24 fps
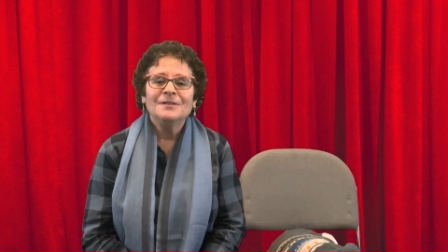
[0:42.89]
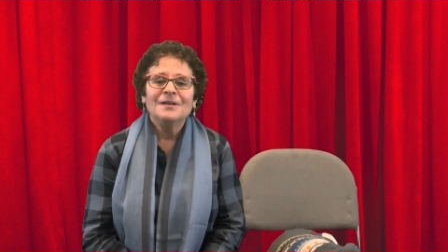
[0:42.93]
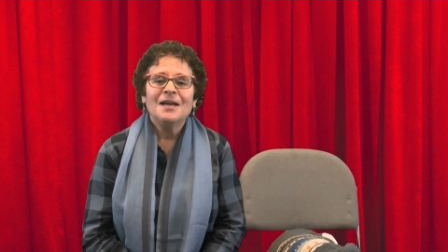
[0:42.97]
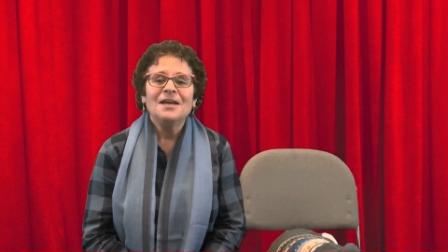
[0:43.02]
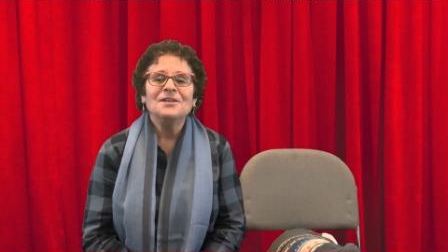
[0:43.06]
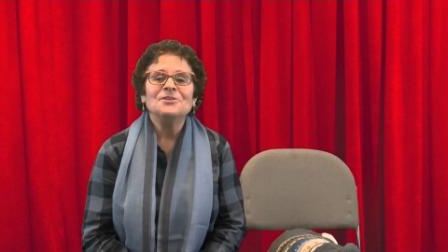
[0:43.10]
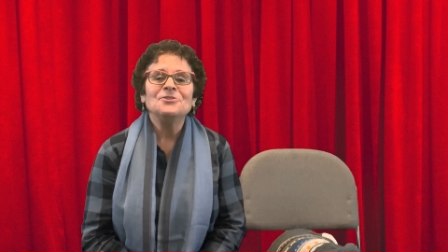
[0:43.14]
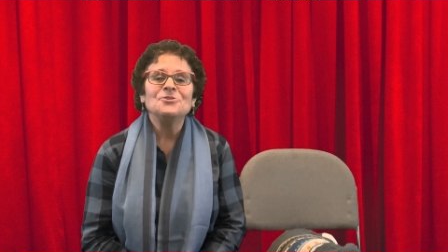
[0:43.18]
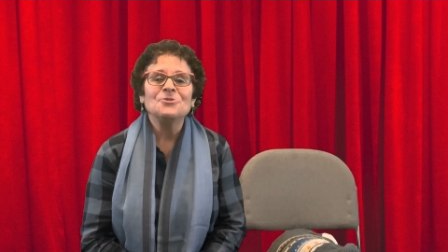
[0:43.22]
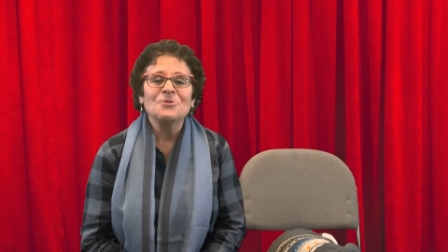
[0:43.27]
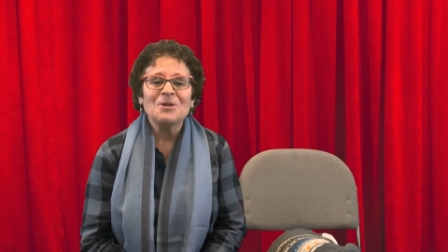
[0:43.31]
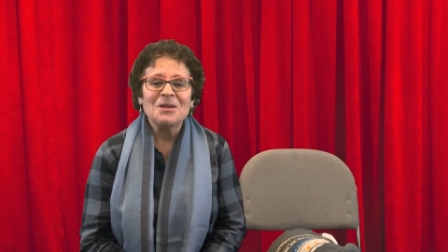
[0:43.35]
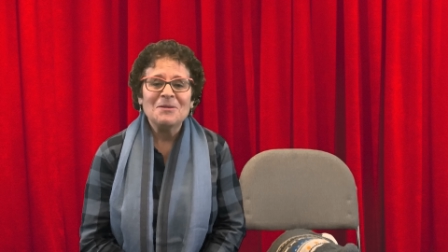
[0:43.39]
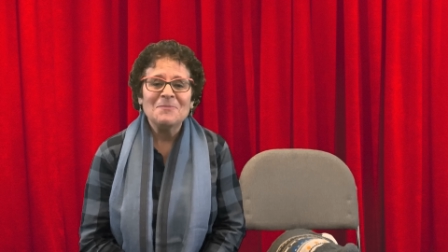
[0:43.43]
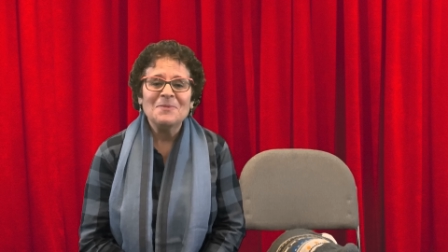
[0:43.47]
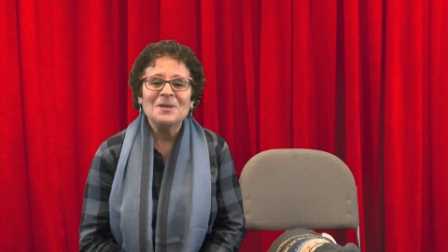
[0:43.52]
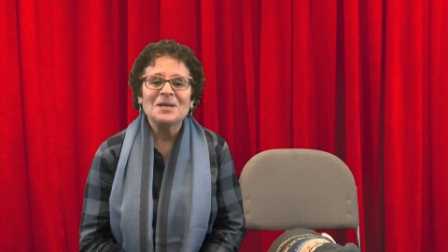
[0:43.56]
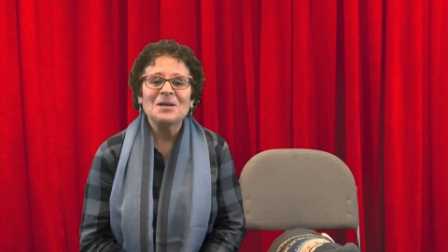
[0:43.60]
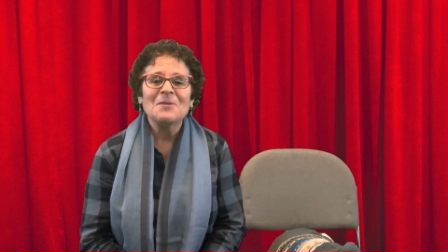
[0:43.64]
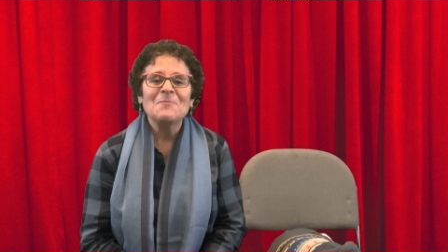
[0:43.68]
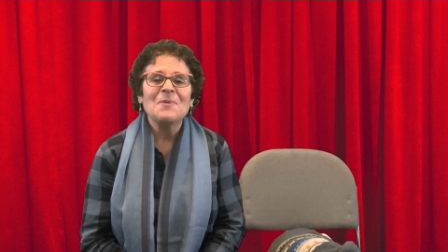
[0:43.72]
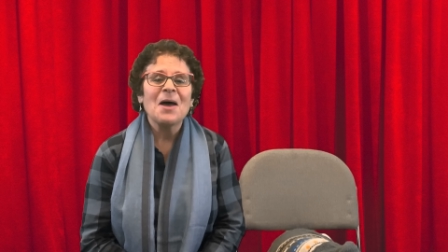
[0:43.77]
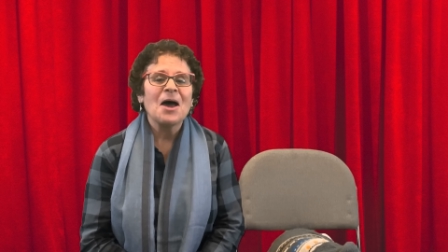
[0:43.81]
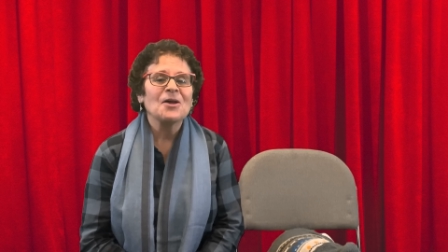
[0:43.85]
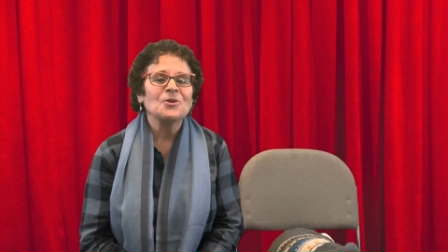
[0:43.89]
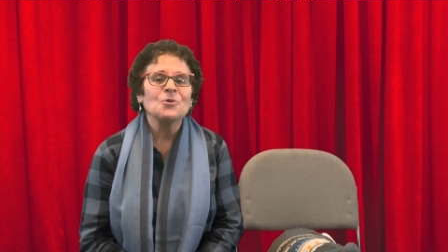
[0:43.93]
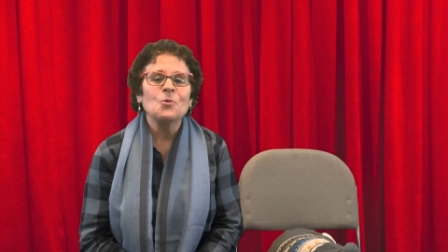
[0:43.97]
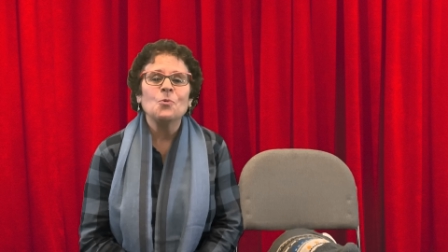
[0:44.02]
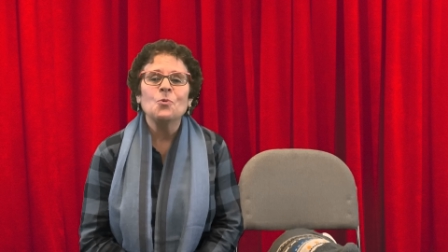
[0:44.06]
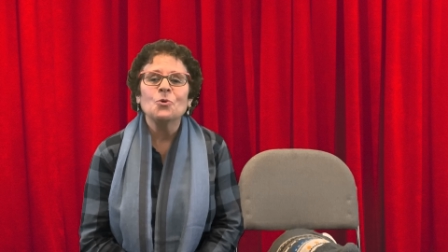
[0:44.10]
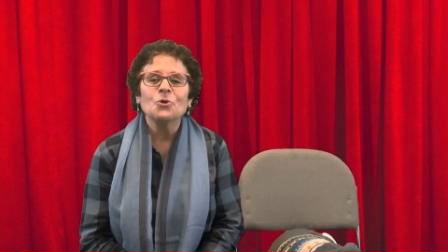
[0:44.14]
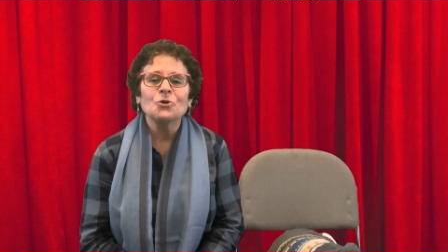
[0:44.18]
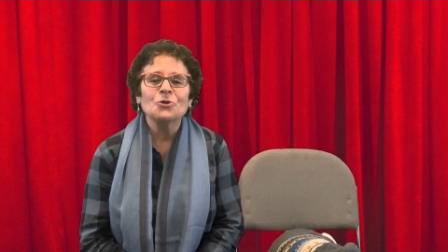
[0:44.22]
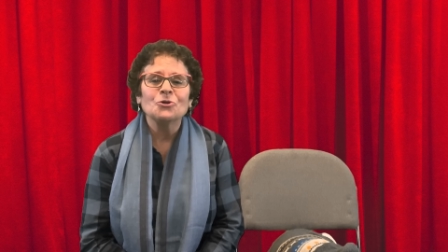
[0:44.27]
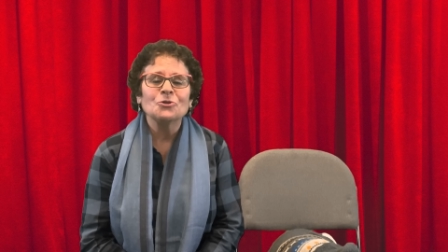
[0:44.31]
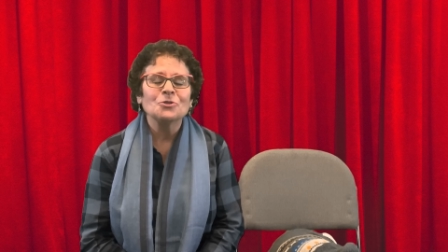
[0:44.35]
and dreaming about a
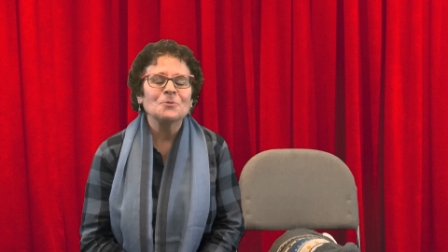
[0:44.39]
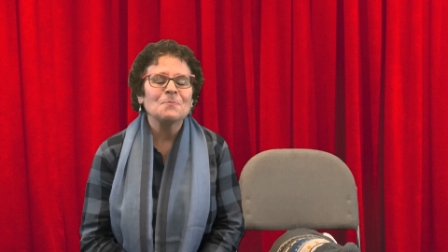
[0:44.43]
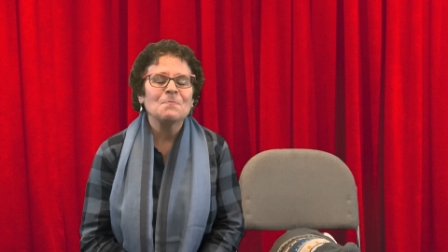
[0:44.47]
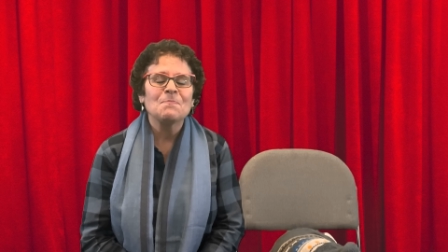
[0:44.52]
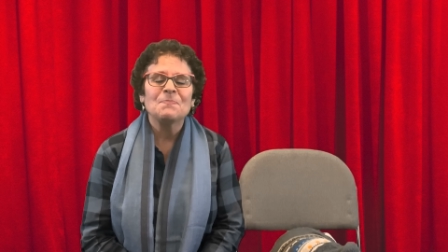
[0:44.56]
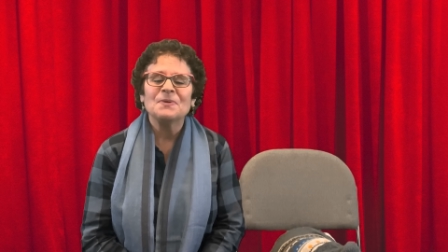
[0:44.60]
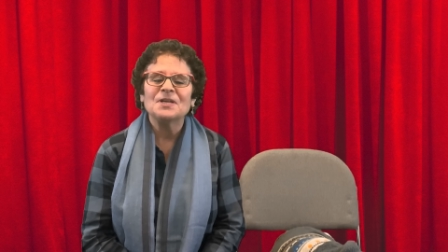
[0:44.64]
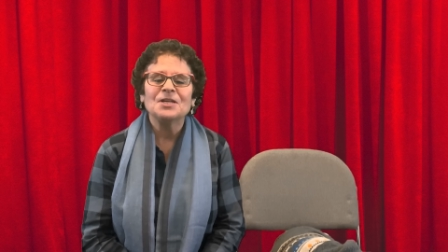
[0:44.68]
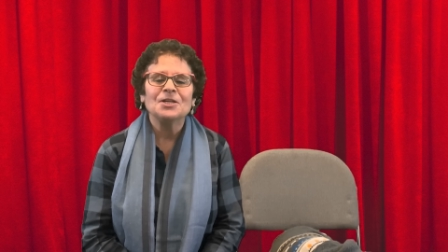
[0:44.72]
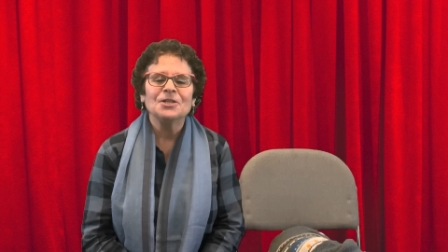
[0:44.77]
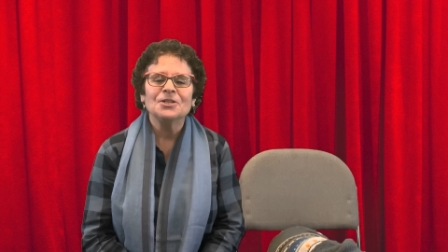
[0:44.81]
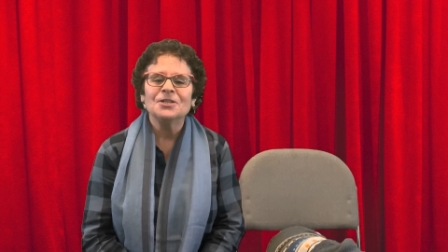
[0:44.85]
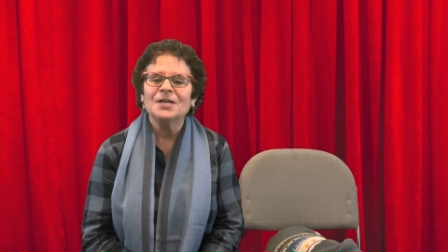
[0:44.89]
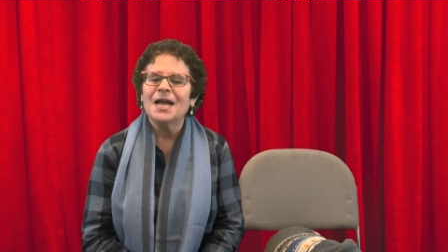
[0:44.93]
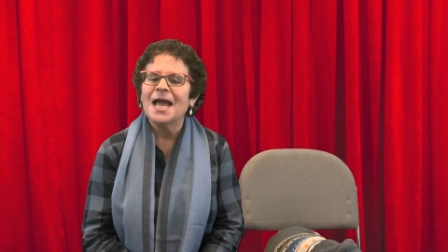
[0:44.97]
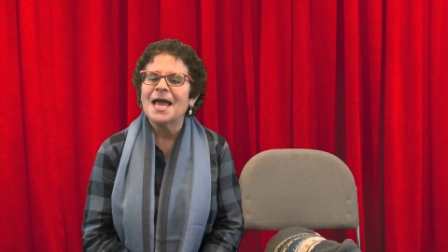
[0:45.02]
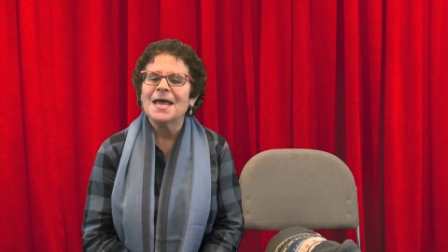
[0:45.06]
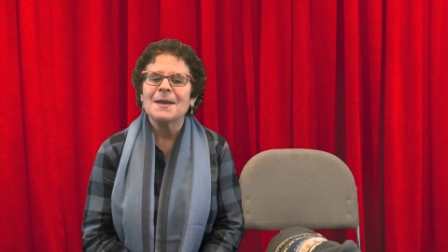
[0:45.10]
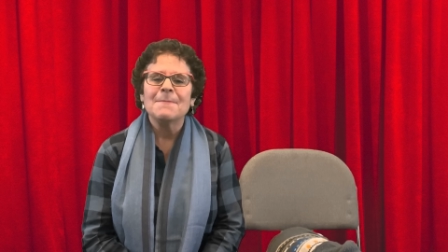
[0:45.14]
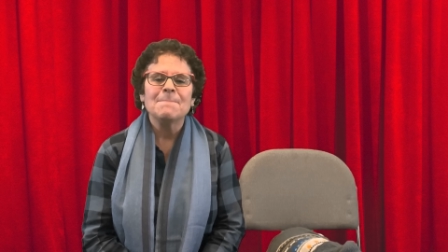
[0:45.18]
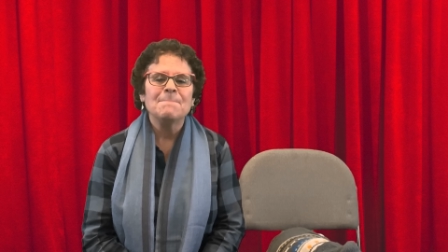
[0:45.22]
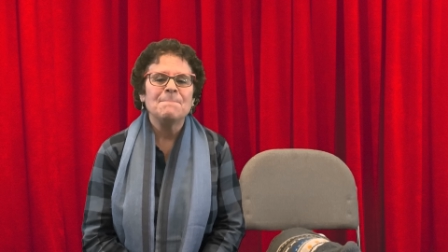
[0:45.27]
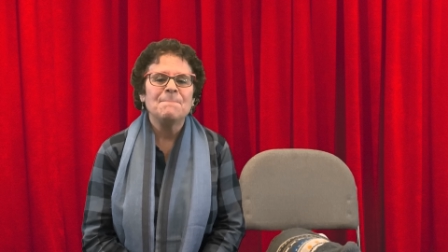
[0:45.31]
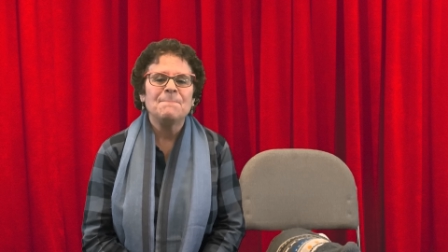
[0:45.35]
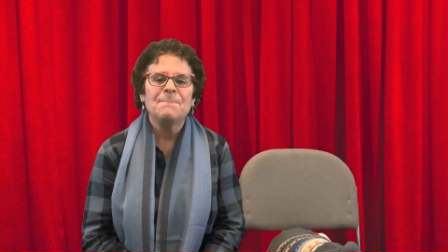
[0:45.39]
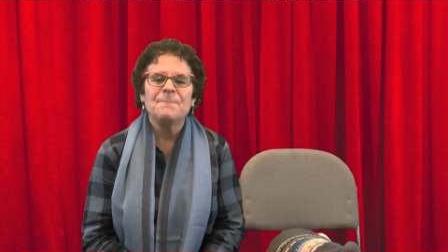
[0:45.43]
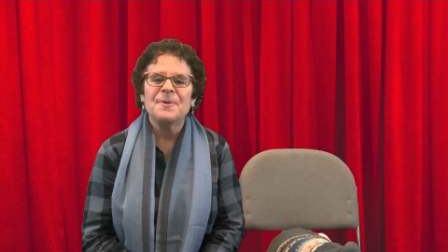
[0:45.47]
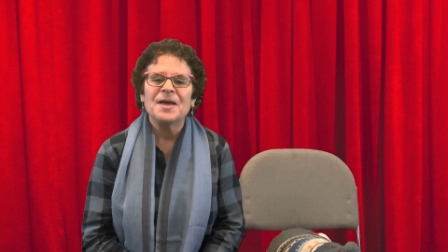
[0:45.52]
world bigger and